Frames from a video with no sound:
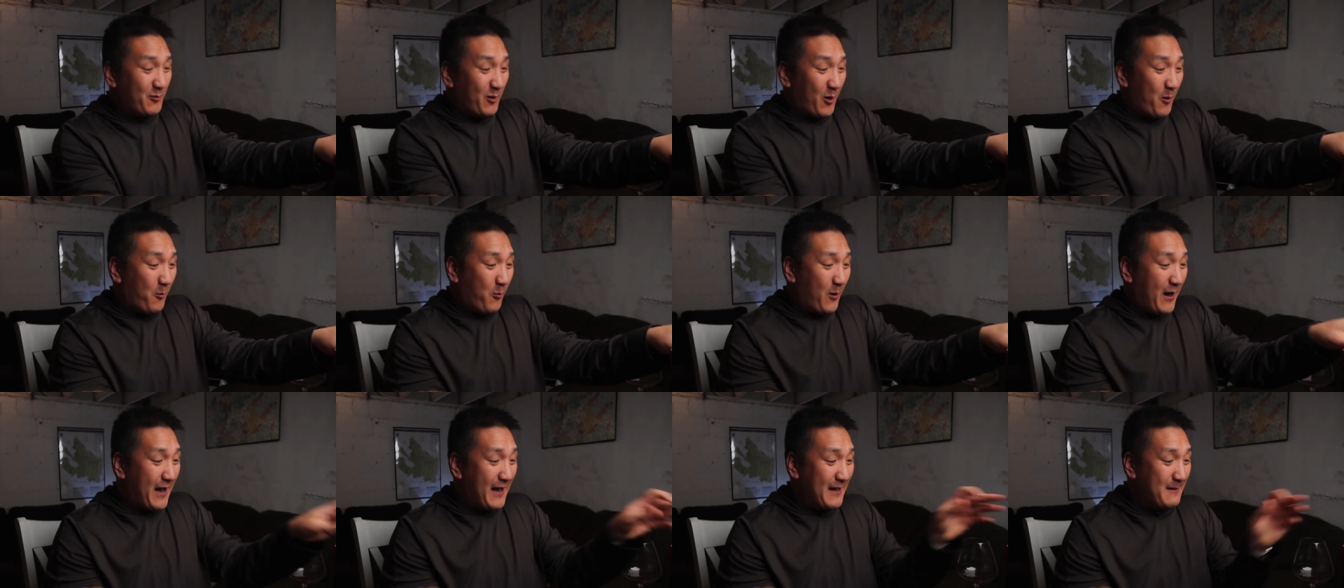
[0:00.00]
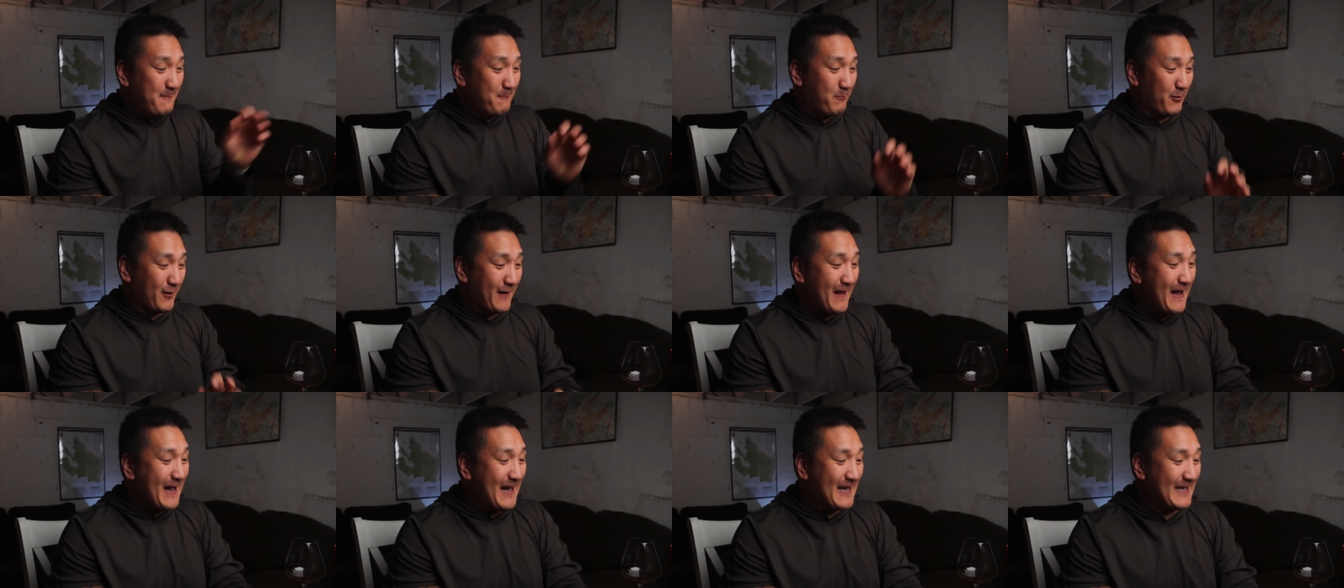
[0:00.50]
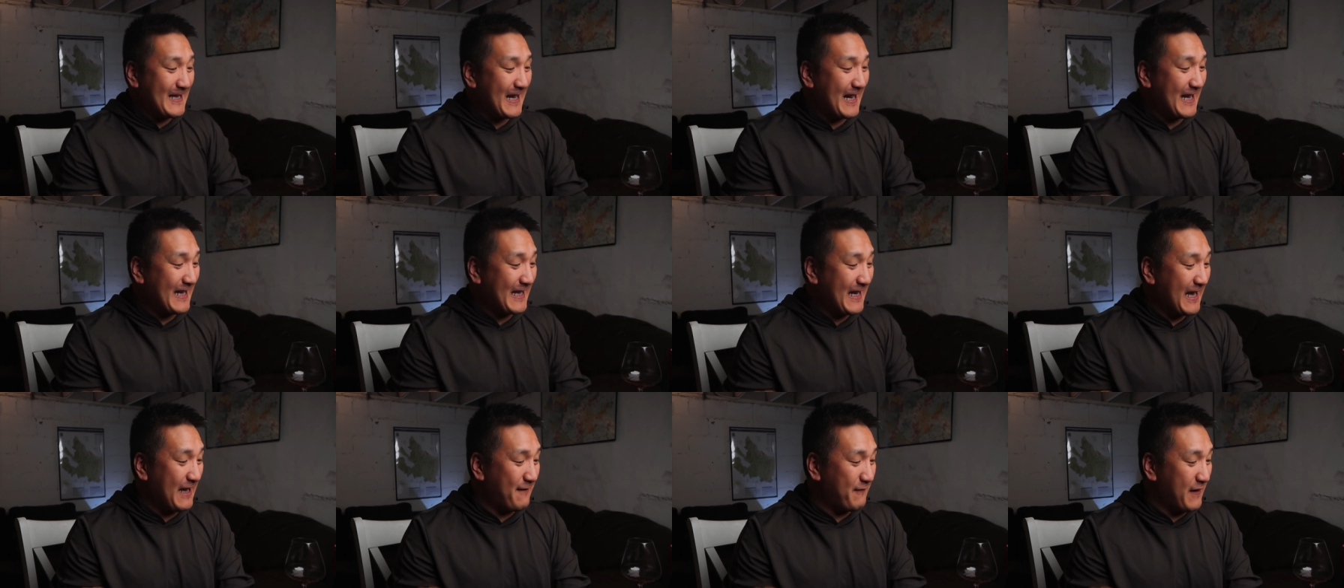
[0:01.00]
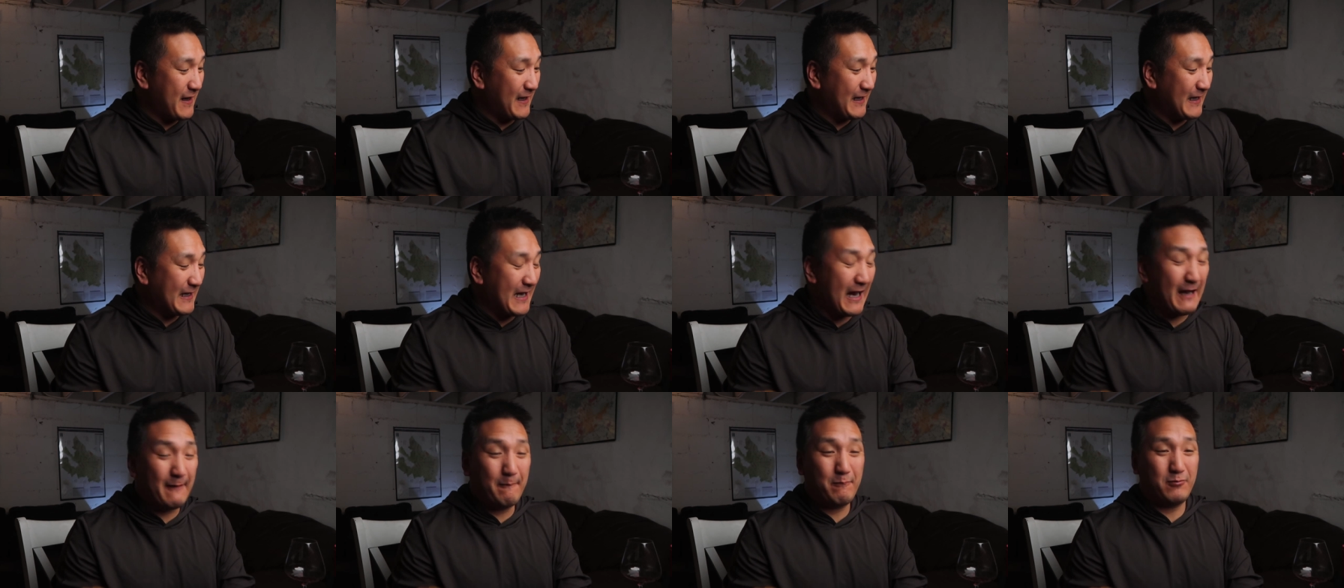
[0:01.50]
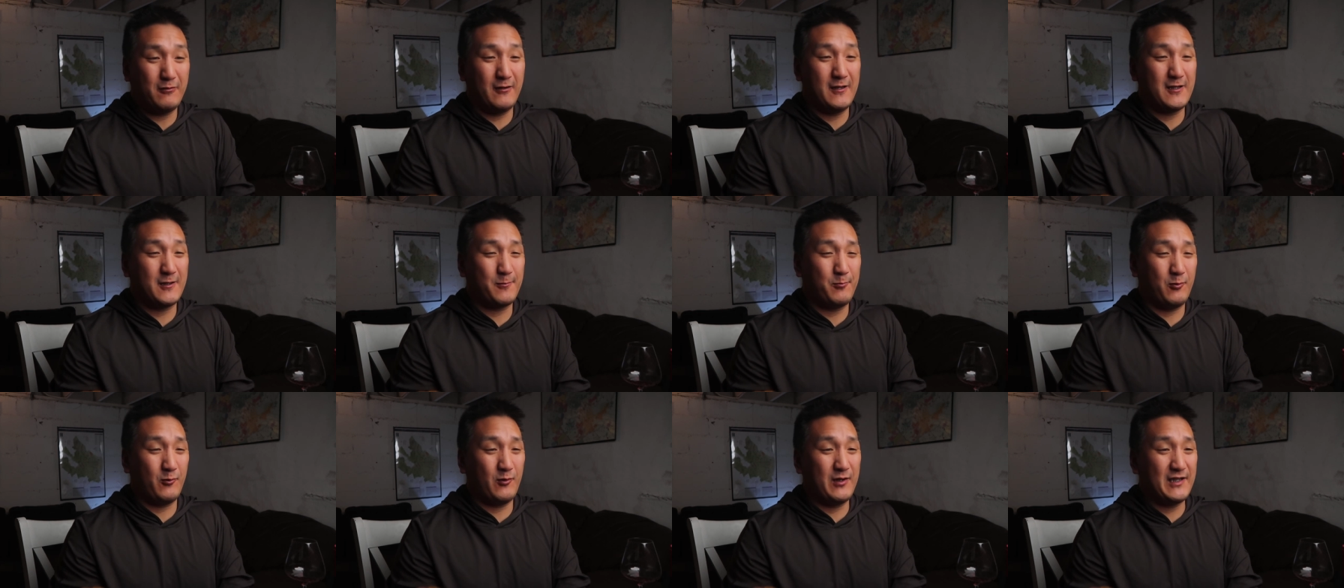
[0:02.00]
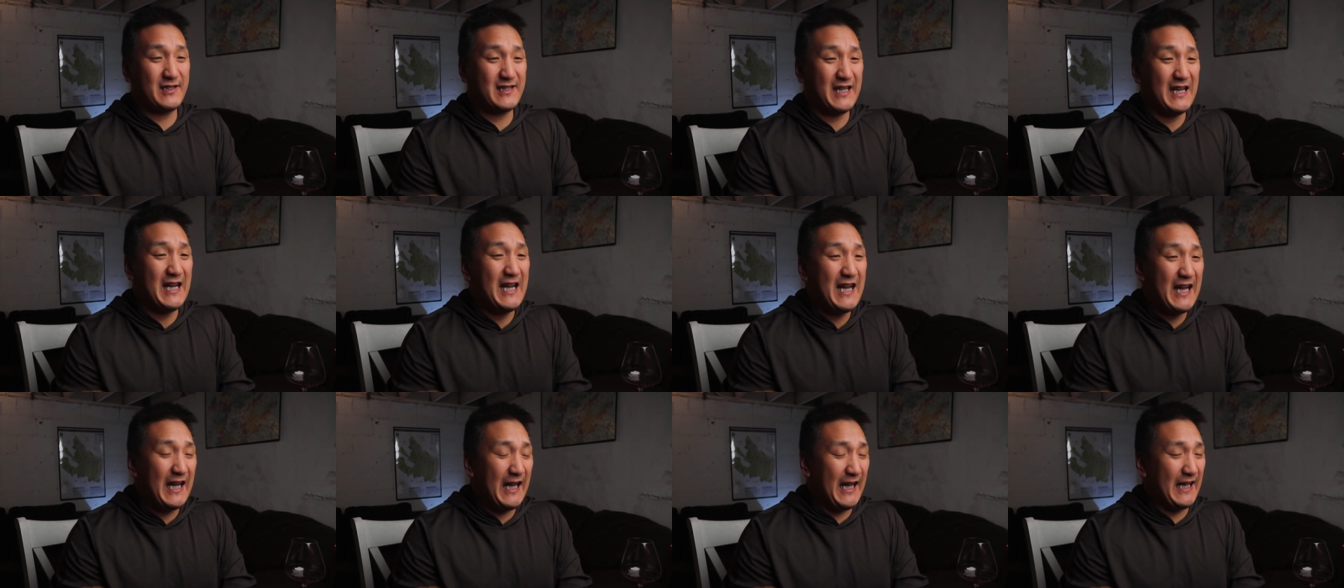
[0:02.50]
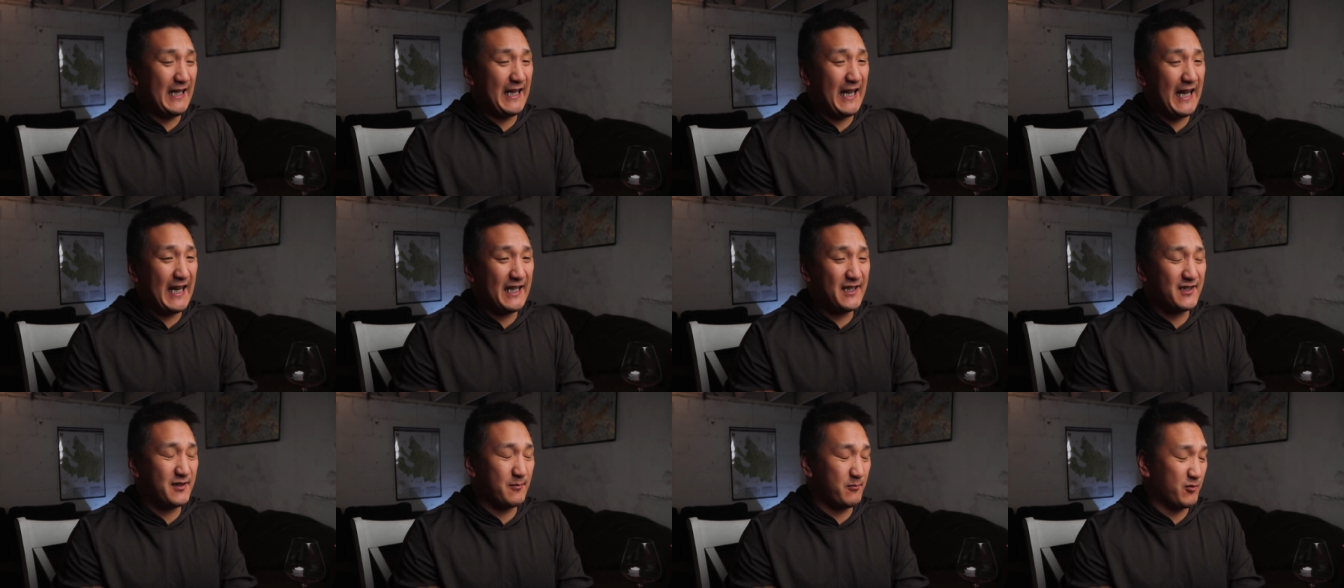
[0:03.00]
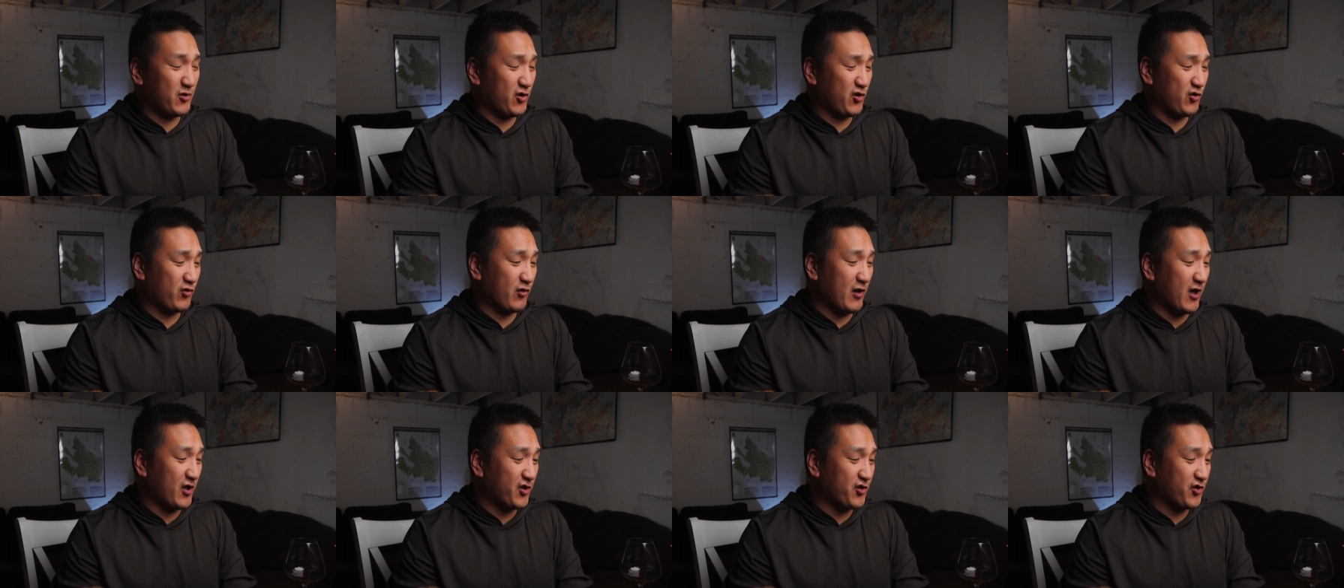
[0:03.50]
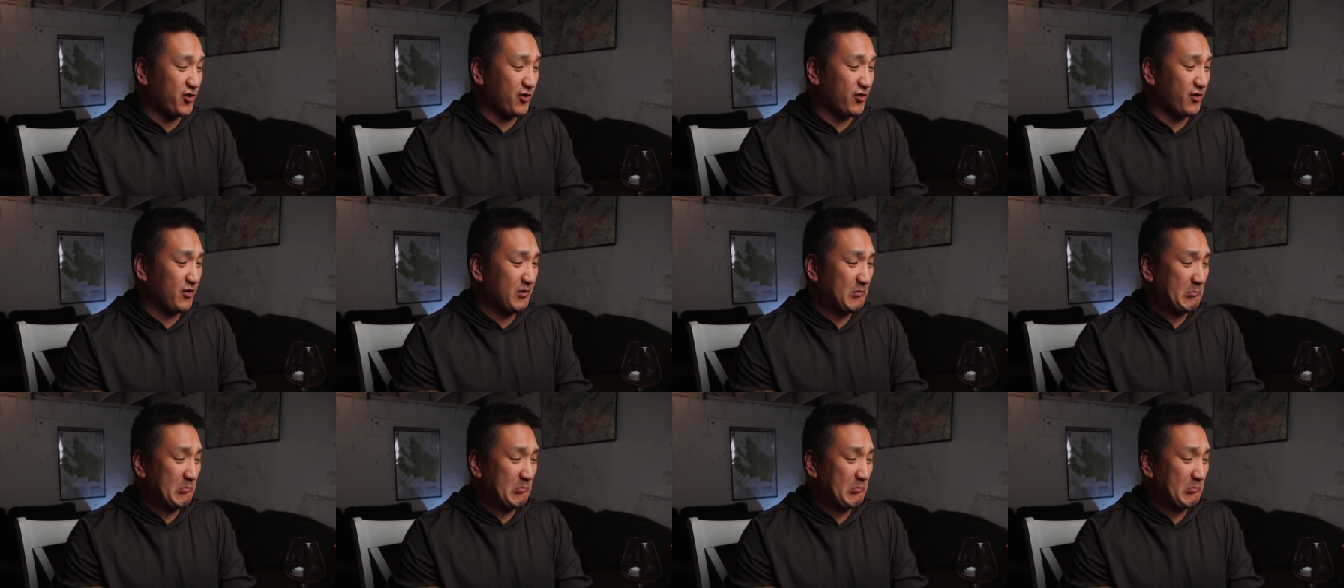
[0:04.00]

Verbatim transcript: A wine blind I gave 89 plus points and had some structure.